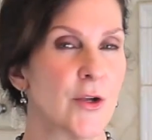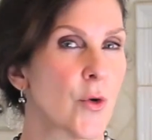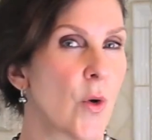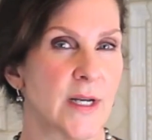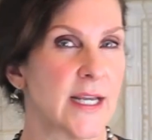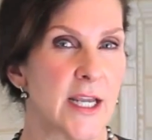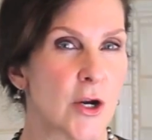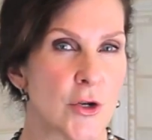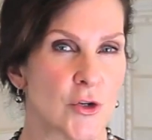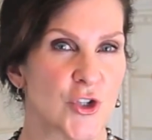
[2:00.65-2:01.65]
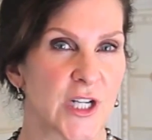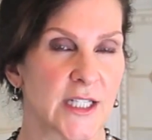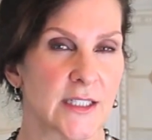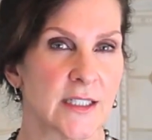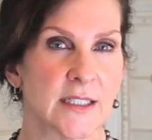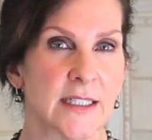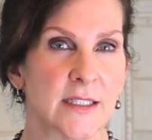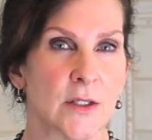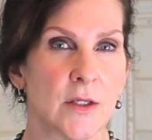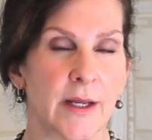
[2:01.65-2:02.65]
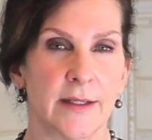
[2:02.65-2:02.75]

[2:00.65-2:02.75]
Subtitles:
You're going to hear your chicken sizzle